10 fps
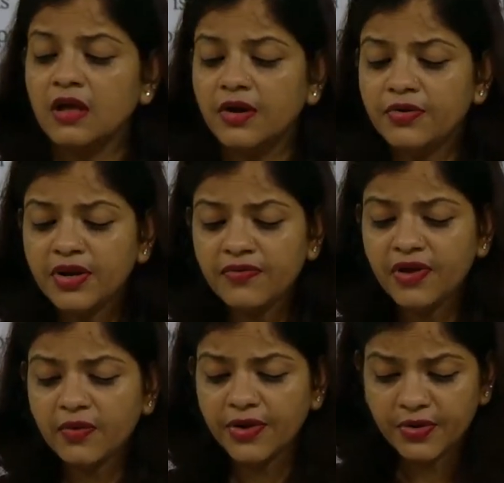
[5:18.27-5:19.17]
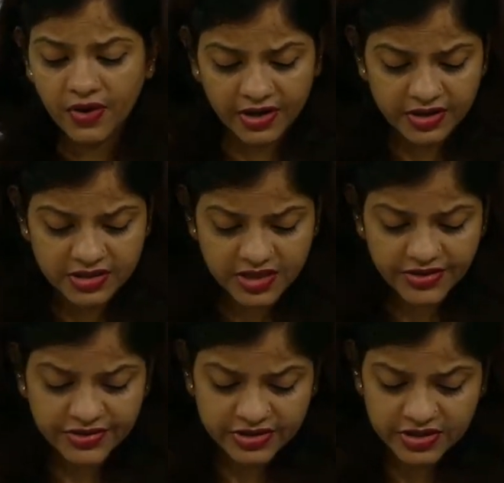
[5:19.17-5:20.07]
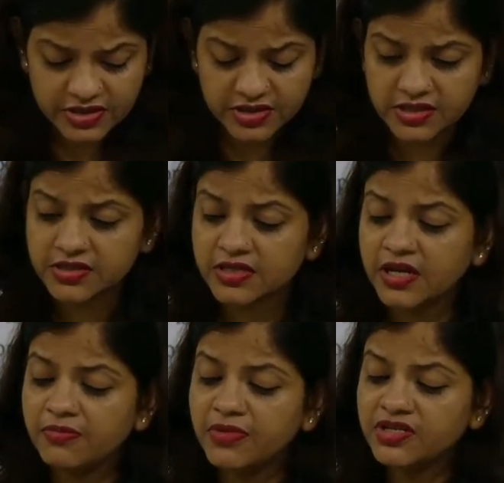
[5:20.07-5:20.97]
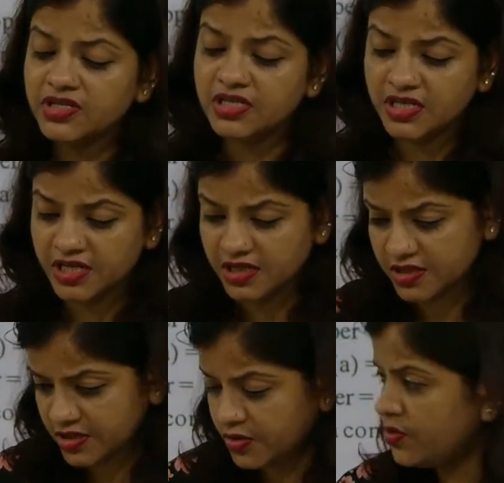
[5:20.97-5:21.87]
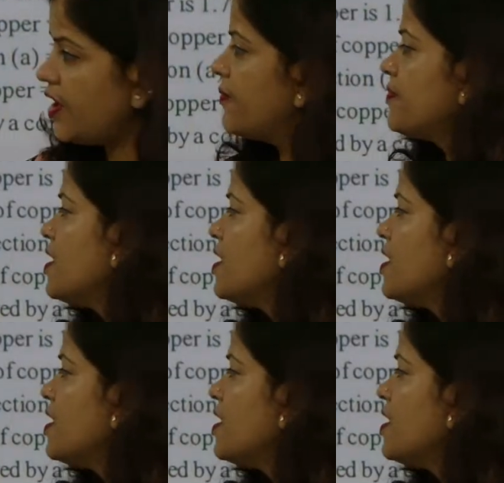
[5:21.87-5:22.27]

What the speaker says: Today we are going to understand resistance in much details. Okay.